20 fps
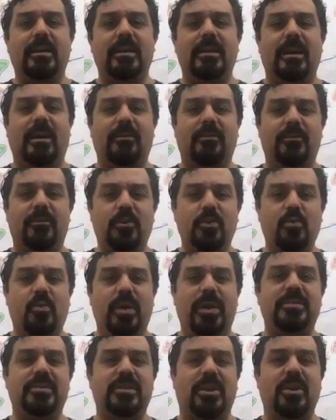a few
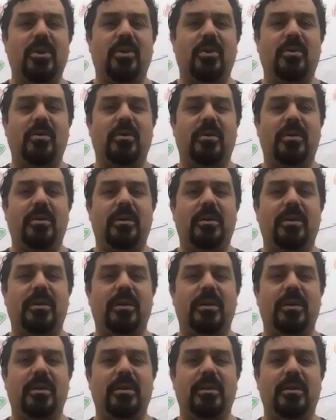weeks ago,
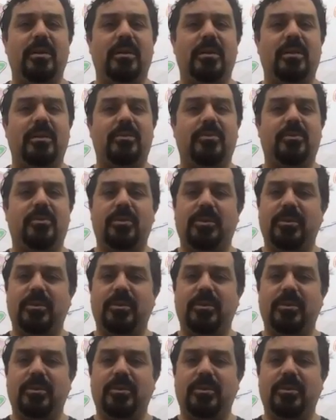through